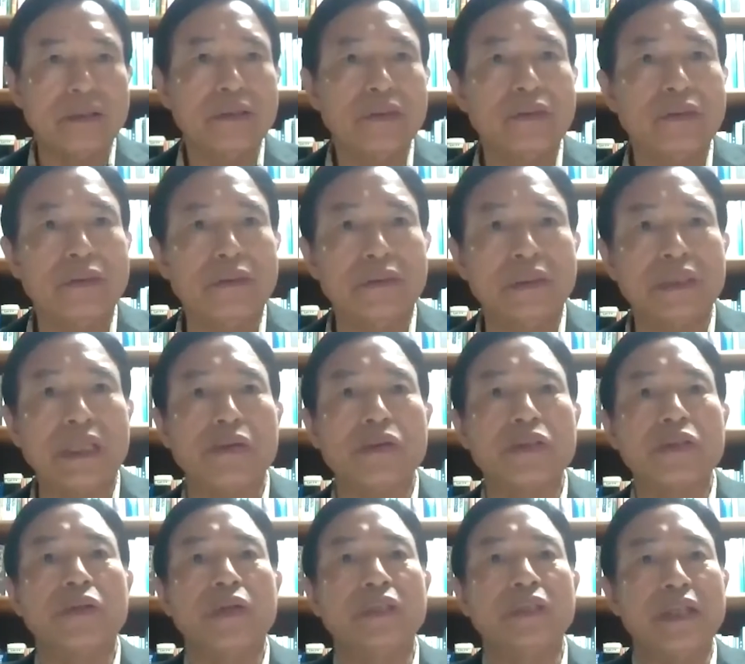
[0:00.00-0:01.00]
to South
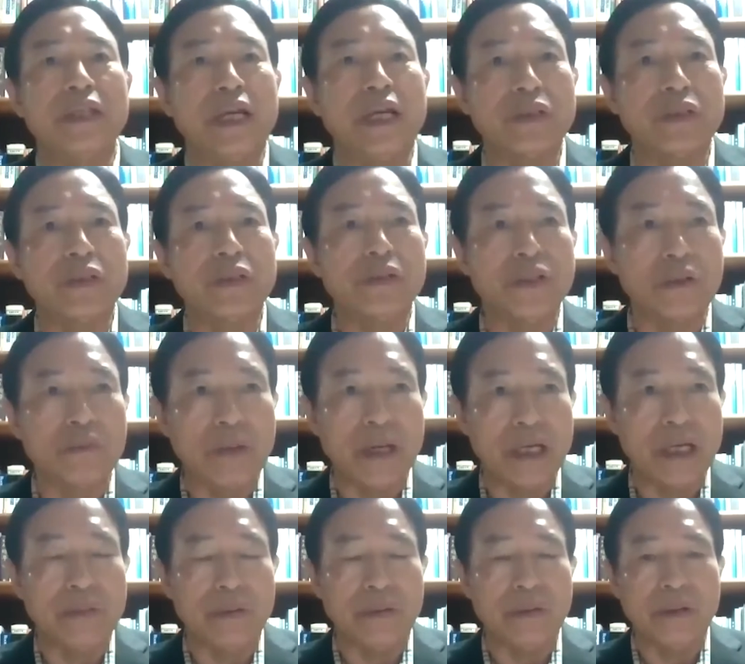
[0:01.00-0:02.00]
Korean national
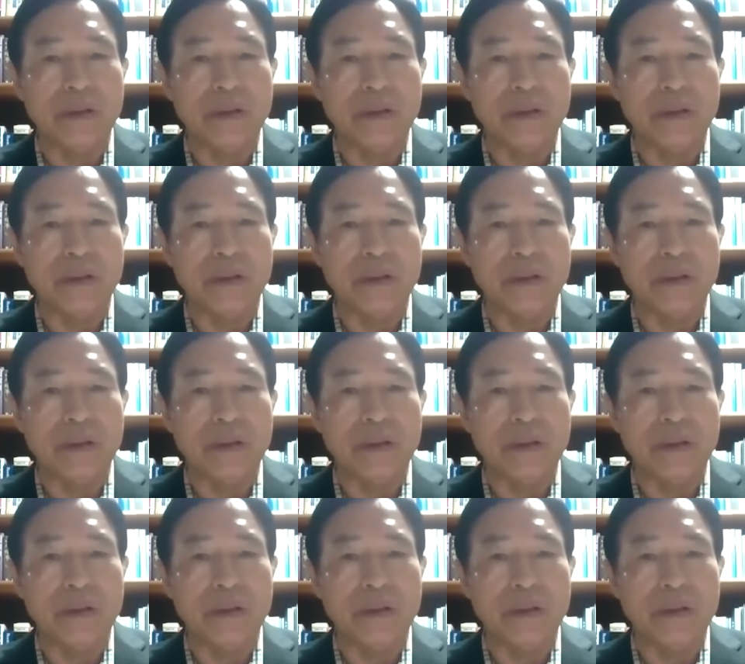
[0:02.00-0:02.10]
survival.